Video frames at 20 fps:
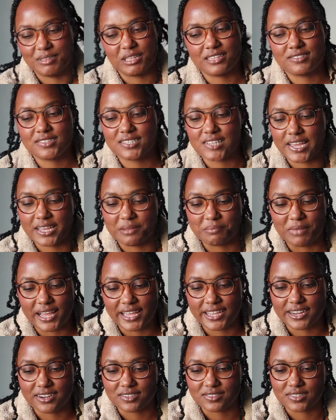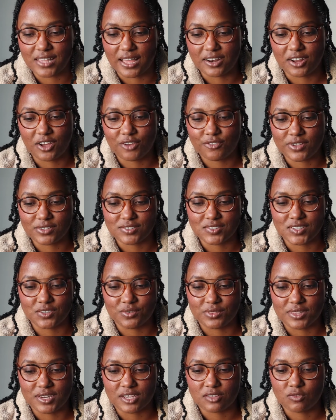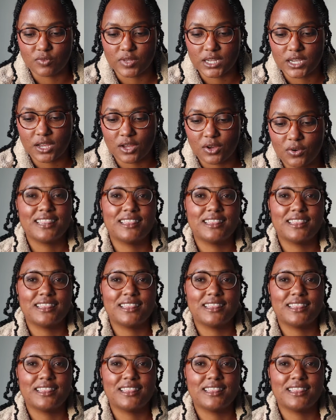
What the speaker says: say goodbye here. Sign off. I'll see you in the next video.